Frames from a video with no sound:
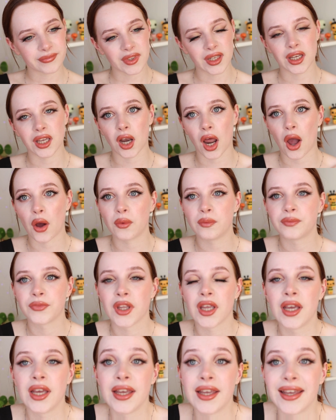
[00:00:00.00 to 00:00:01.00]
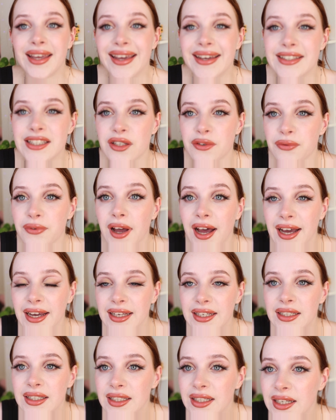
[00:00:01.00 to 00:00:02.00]
you know, it's
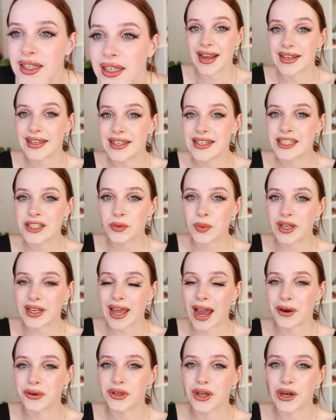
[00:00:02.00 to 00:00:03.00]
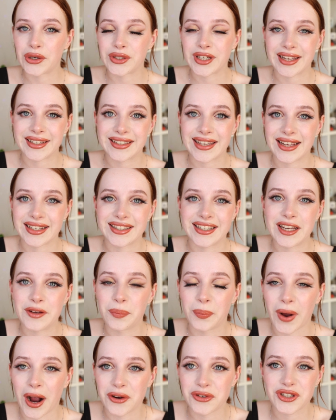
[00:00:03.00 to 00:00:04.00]
fine. At least we now know that that deep
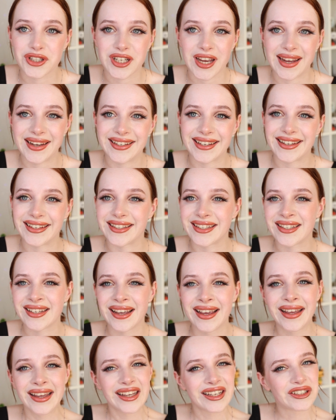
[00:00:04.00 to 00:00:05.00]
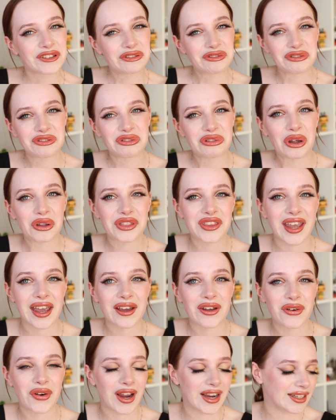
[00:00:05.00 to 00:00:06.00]
brown shade is not
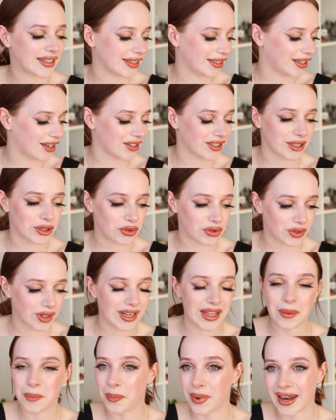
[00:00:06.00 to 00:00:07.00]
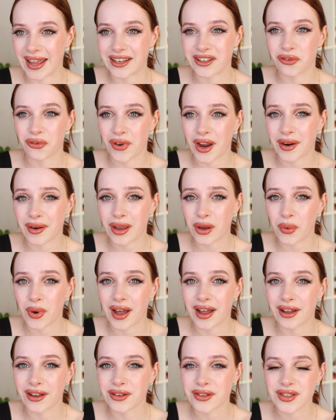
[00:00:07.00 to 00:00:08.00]
that great. It doesn't really blend very
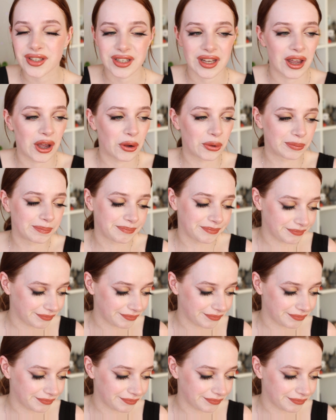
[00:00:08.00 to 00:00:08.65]
well. So